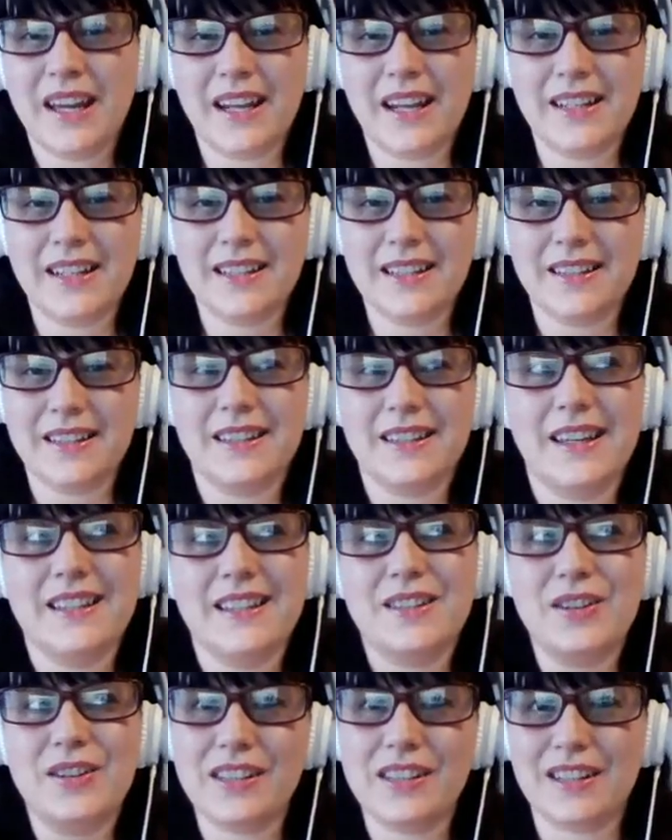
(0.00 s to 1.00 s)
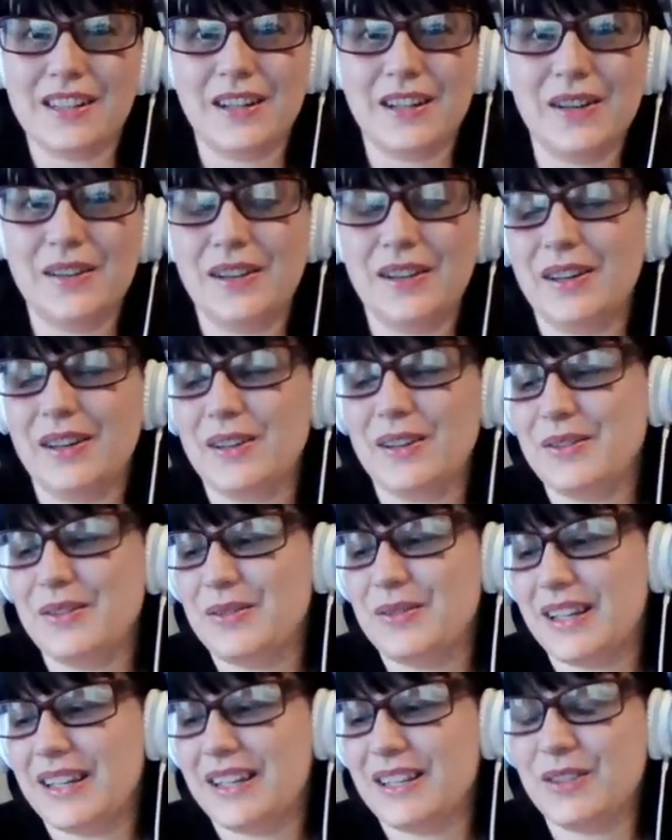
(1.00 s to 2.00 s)
and it's nice to know
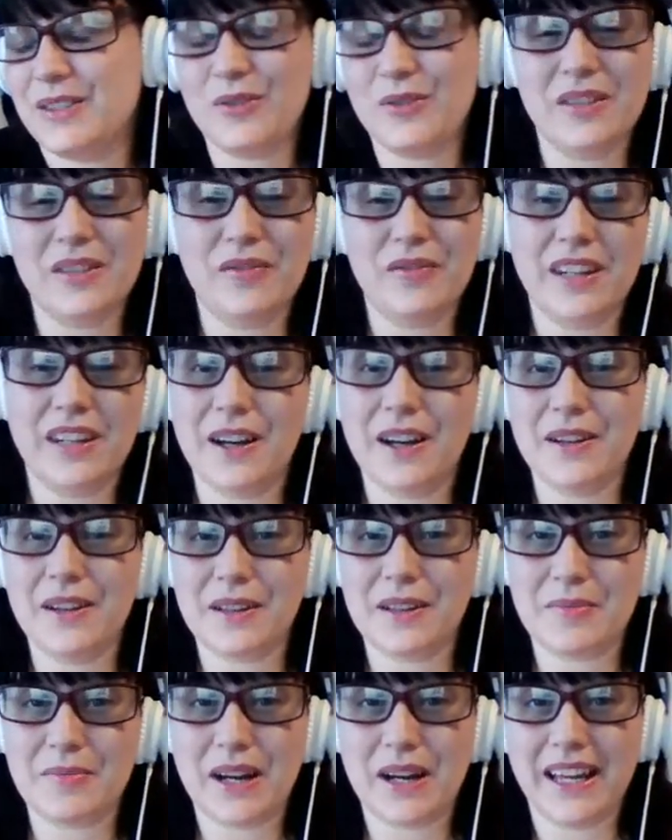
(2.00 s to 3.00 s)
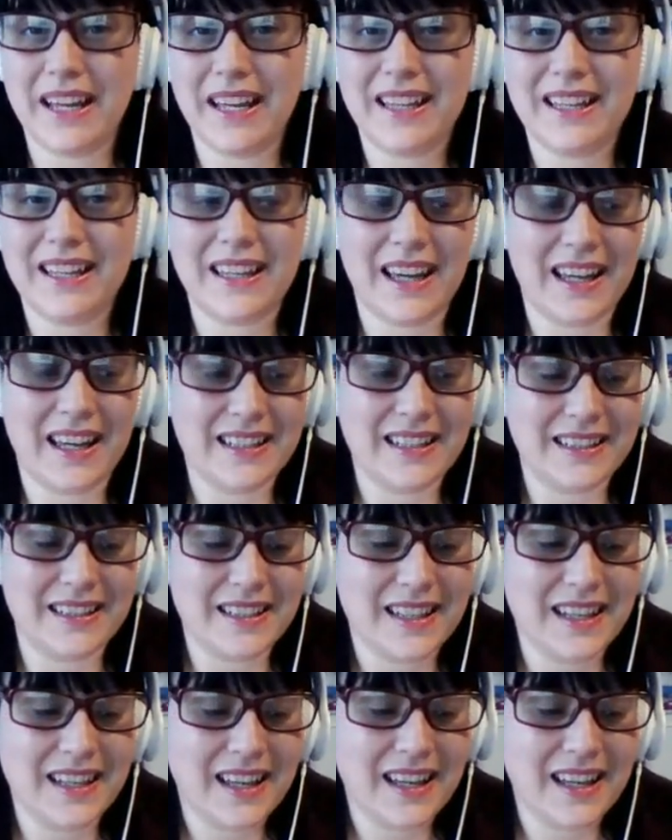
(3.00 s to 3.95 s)
you enjoy the videos I make, and